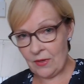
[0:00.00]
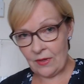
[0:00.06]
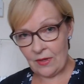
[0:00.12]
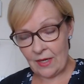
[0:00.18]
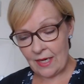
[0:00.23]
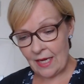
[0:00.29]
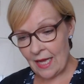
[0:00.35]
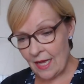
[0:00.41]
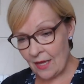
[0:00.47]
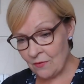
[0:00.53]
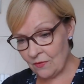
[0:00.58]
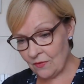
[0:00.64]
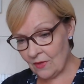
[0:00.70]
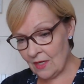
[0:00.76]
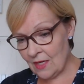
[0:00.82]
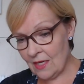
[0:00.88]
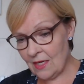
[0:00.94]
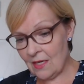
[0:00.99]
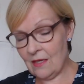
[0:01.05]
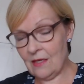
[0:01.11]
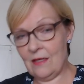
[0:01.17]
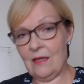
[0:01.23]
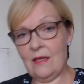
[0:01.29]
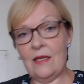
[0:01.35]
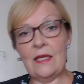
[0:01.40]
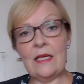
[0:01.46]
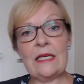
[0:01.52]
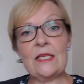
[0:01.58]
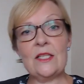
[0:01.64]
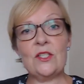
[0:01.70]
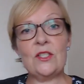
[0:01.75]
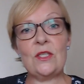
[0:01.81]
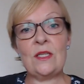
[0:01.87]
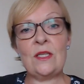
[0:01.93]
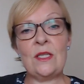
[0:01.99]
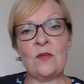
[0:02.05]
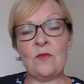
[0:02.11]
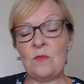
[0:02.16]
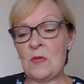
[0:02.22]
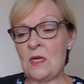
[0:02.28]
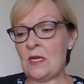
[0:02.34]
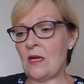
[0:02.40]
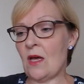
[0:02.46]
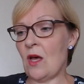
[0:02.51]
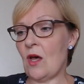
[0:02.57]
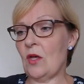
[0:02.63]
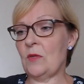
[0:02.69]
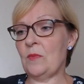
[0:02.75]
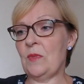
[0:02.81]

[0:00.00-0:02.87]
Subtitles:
I have she didn't give me a card,